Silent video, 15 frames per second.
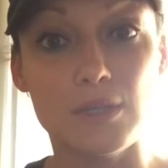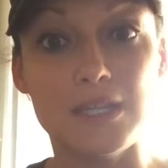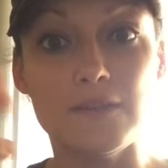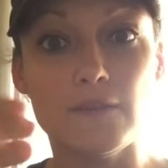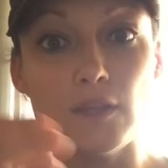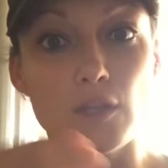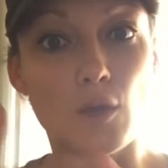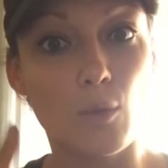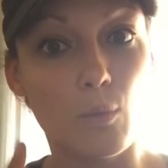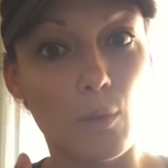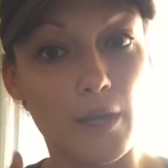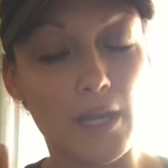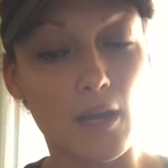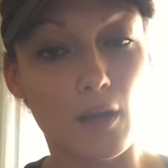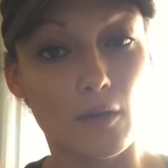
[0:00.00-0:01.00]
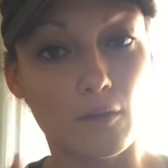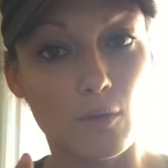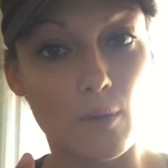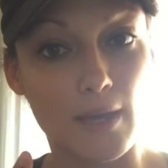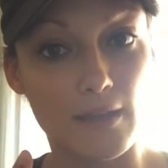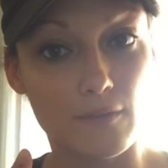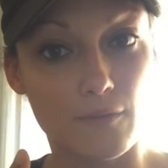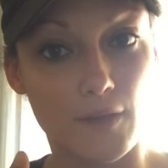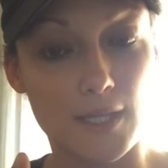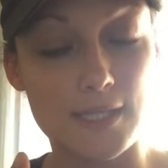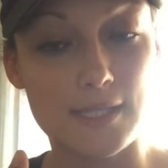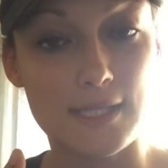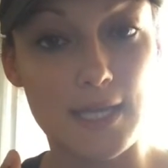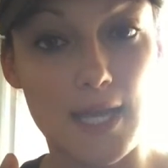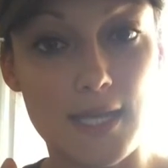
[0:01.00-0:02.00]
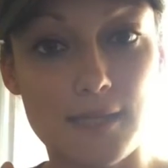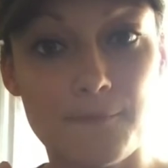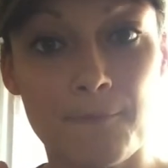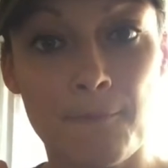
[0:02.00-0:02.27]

even though we aren't quite friends yet.